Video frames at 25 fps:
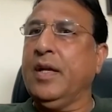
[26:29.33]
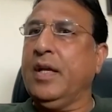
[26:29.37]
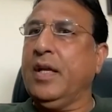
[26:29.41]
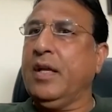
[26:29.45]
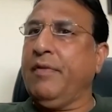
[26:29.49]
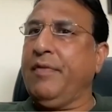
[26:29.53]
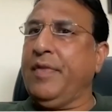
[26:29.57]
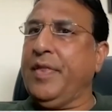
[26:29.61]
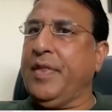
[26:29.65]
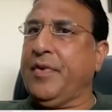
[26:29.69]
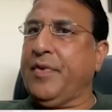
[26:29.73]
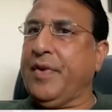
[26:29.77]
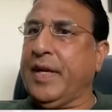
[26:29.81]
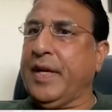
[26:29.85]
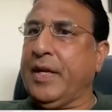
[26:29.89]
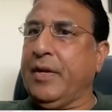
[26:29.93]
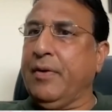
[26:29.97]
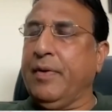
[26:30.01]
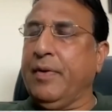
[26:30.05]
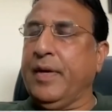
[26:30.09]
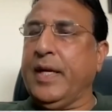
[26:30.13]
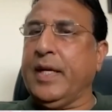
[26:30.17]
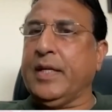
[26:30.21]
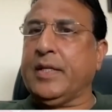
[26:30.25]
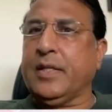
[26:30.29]
Even the
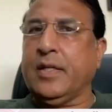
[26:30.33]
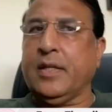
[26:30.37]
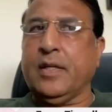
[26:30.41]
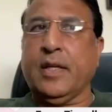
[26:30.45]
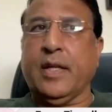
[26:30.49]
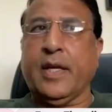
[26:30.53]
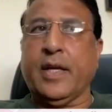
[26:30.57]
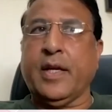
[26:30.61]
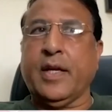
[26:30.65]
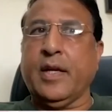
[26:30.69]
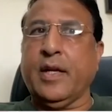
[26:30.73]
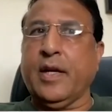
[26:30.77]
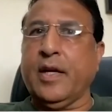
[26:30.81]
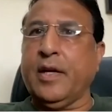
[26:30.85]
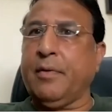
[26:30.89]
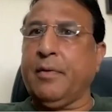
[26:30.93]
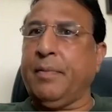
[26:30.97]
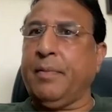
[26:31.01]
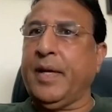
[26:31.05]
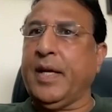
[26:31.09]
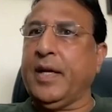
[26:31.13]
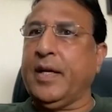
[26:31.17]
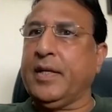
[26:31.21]
regulator, like an RBI,